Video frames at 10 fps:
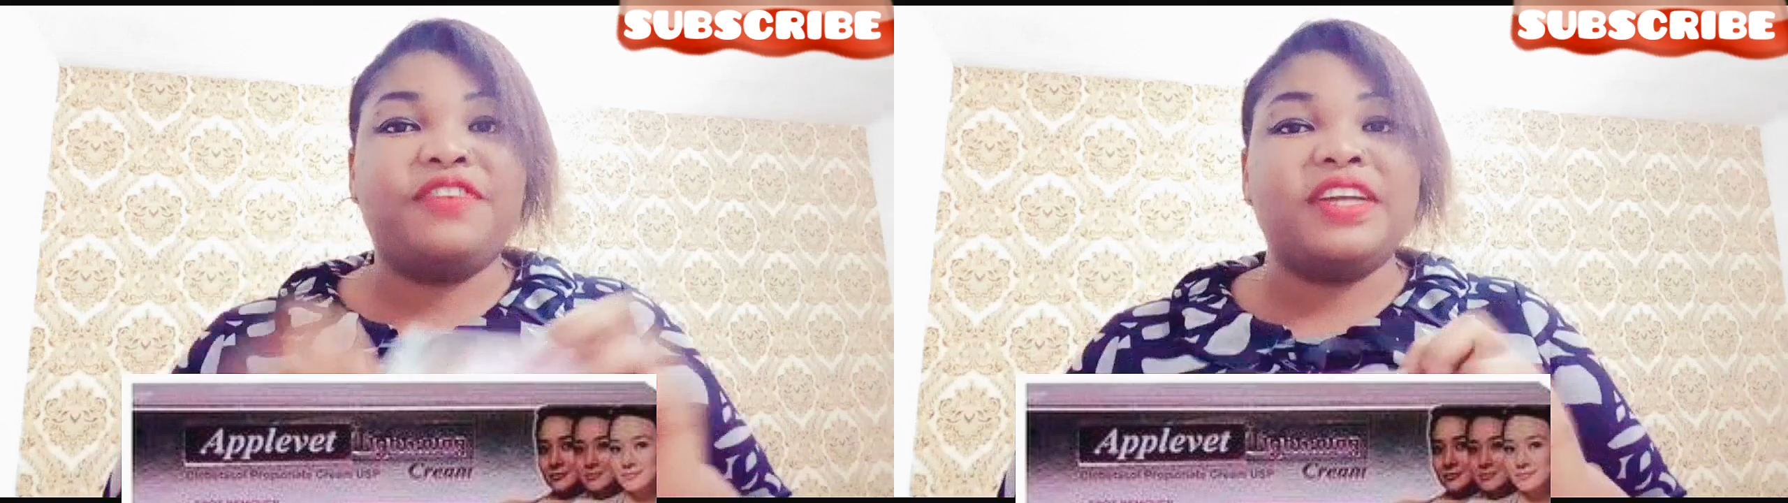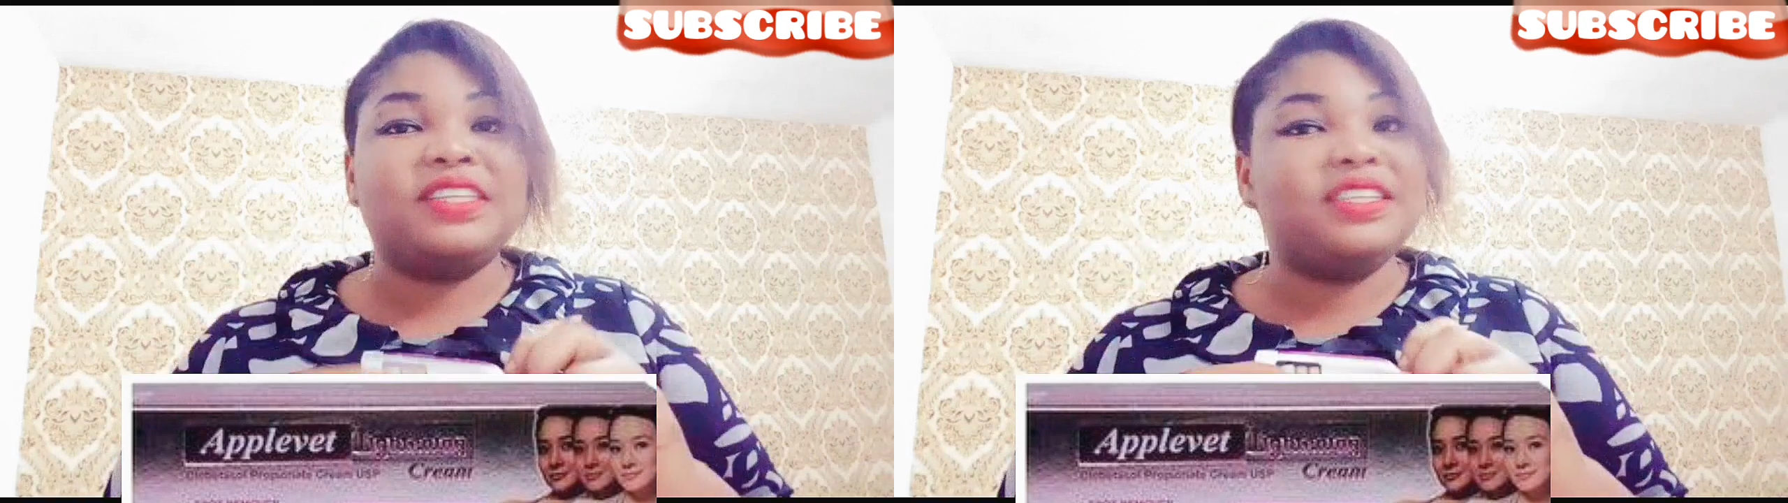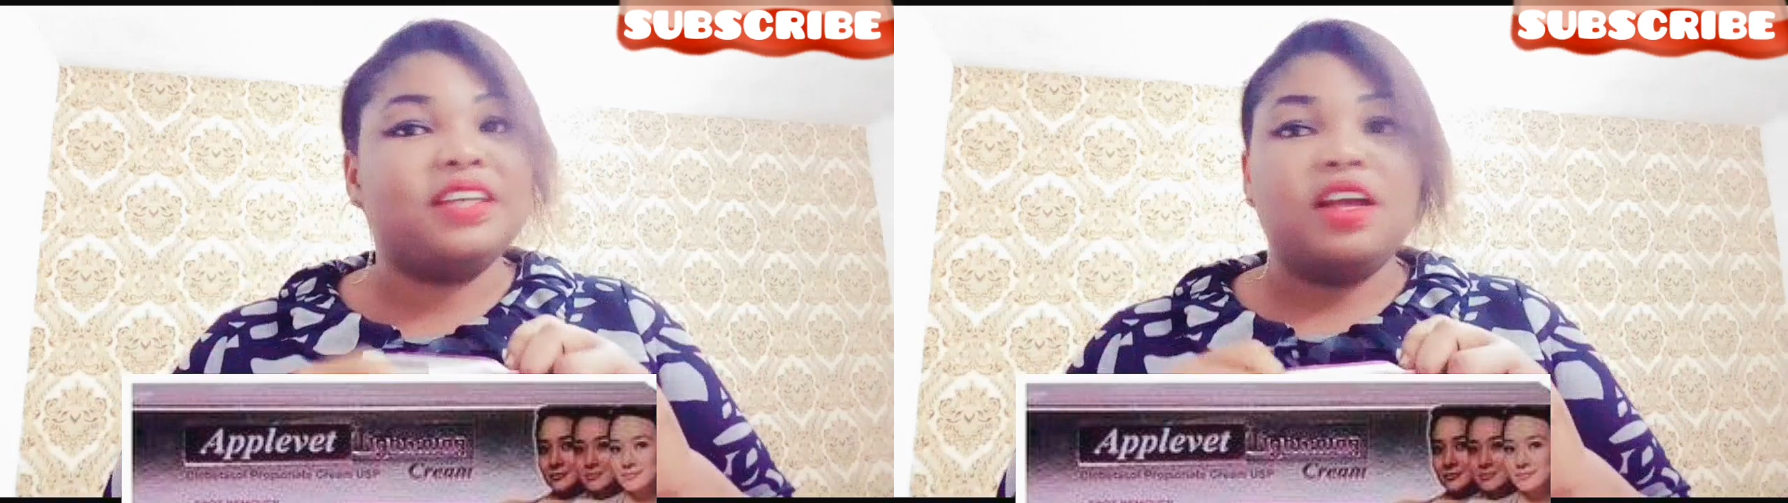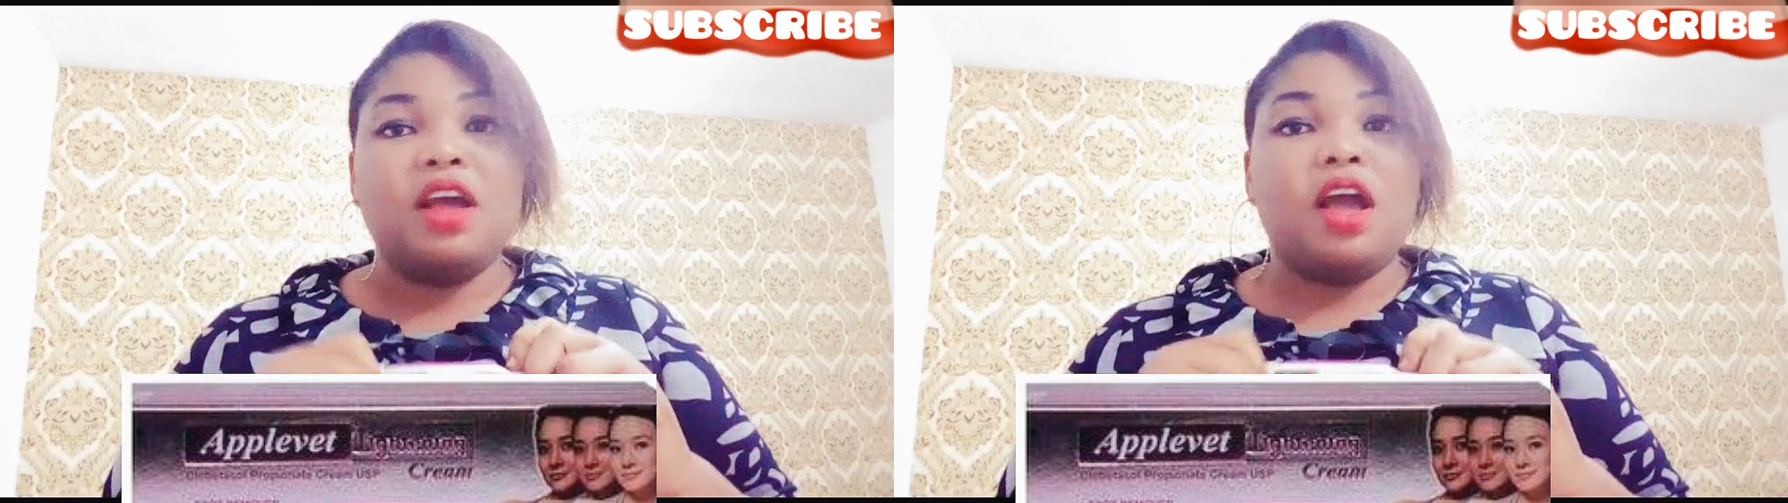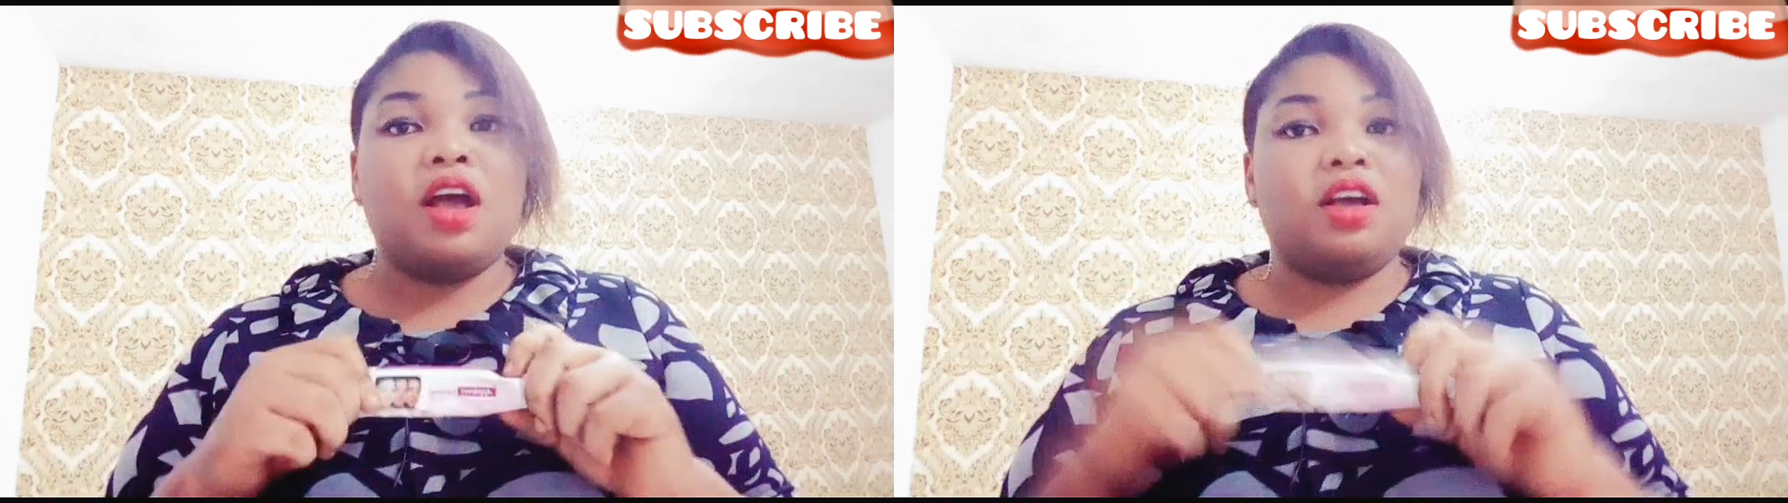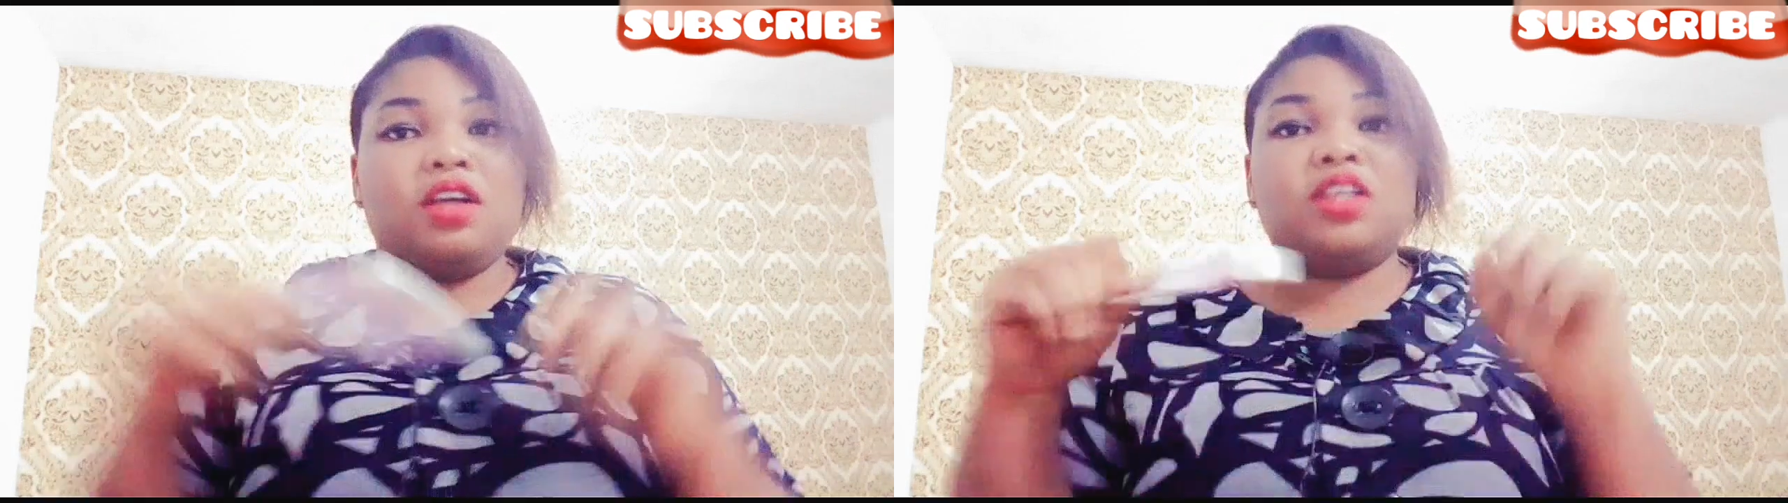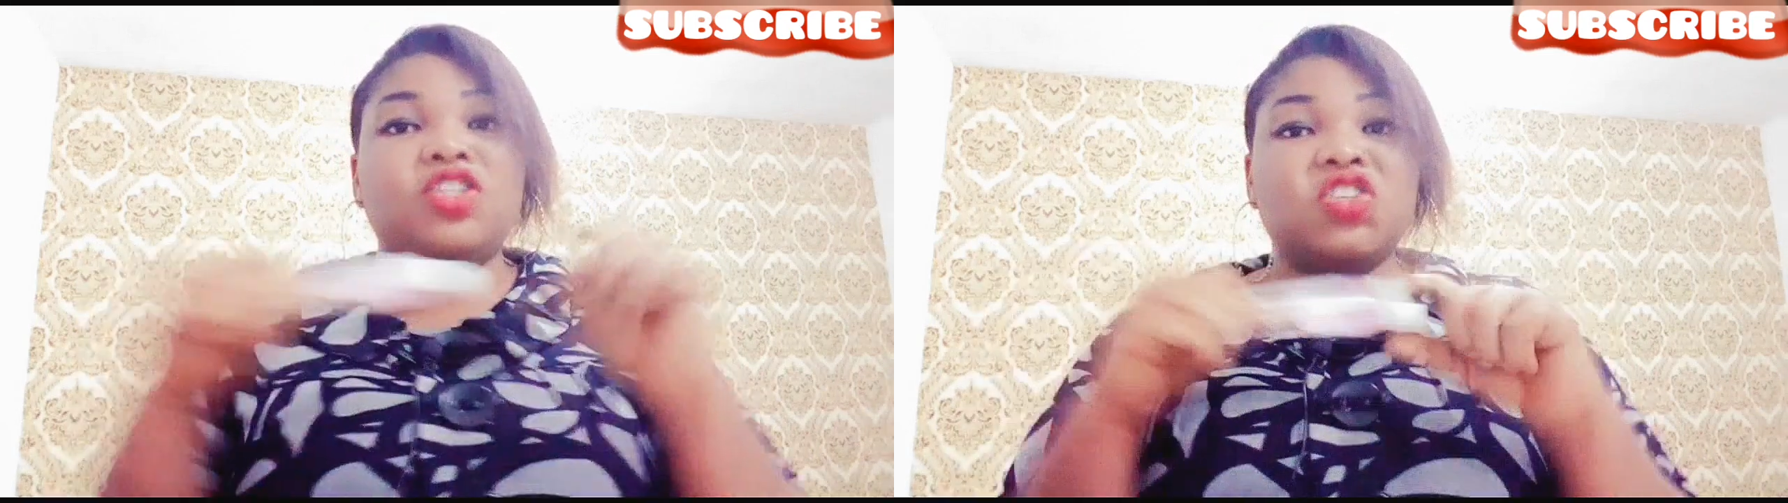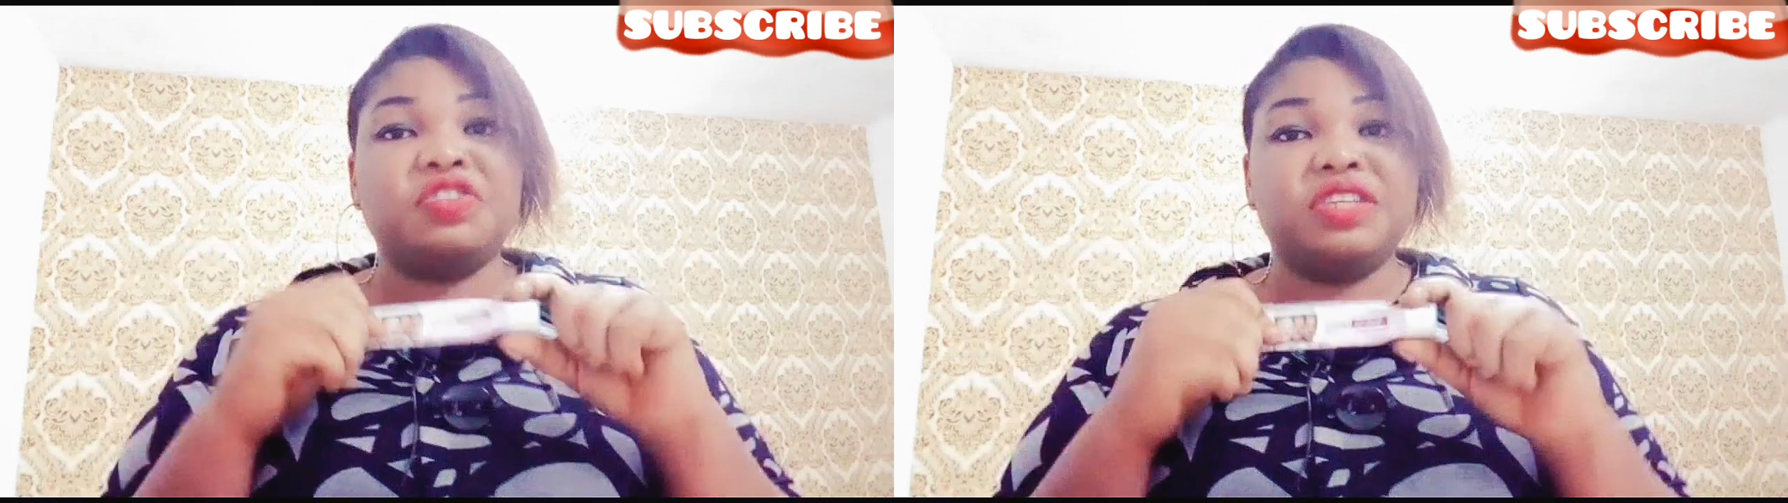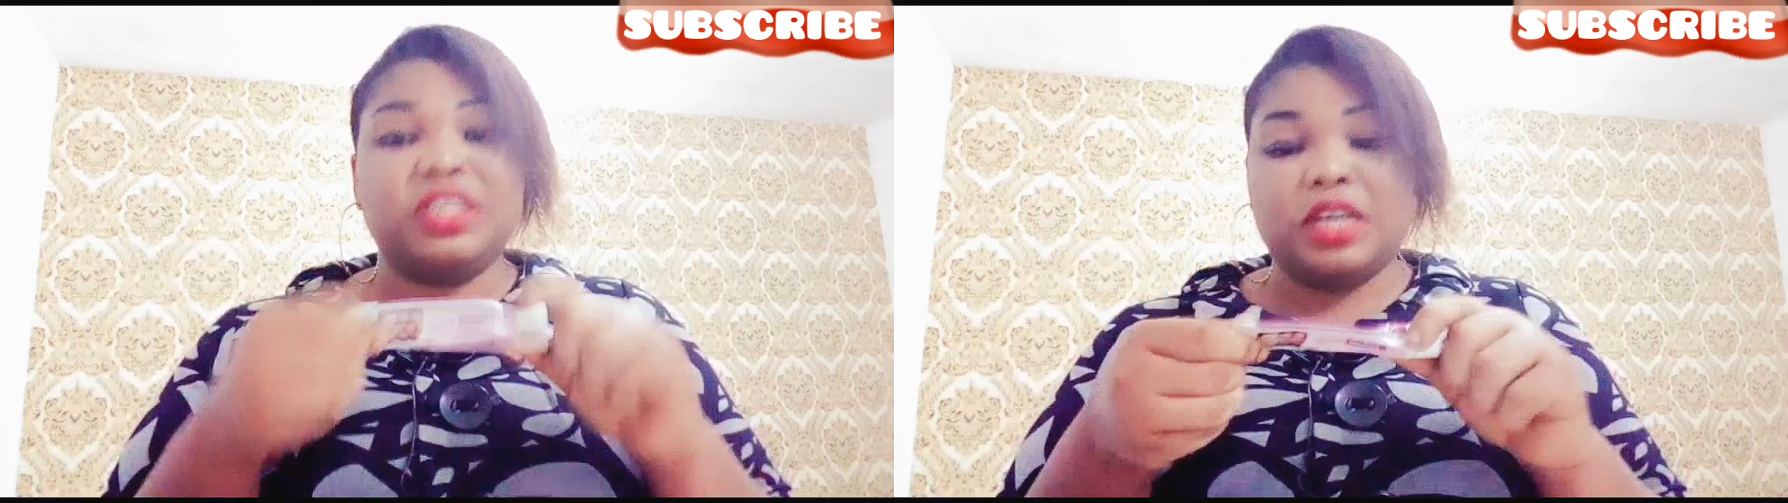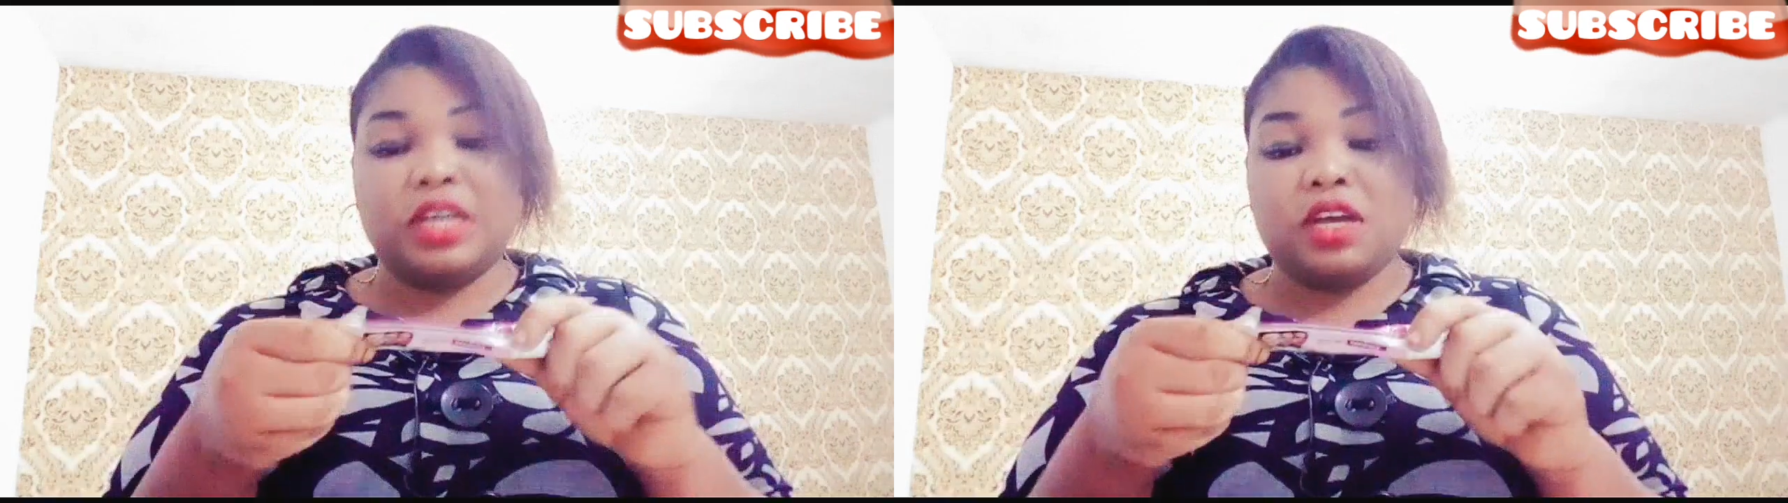effects is not
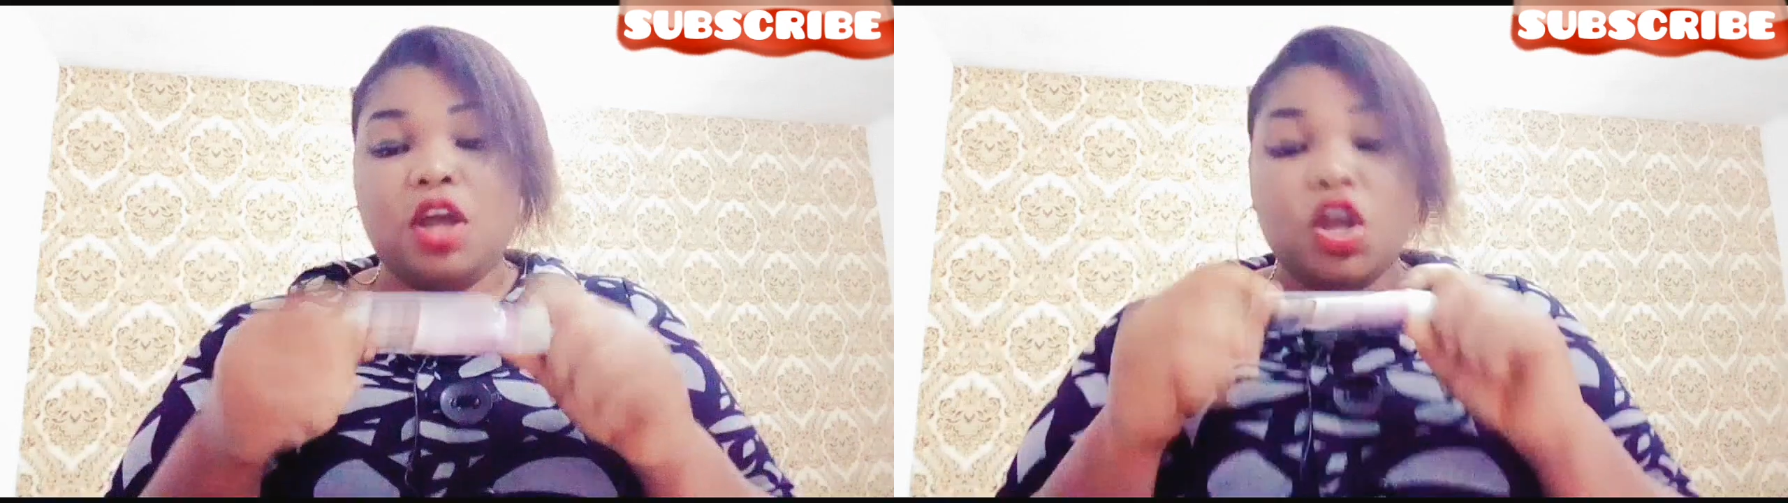really there.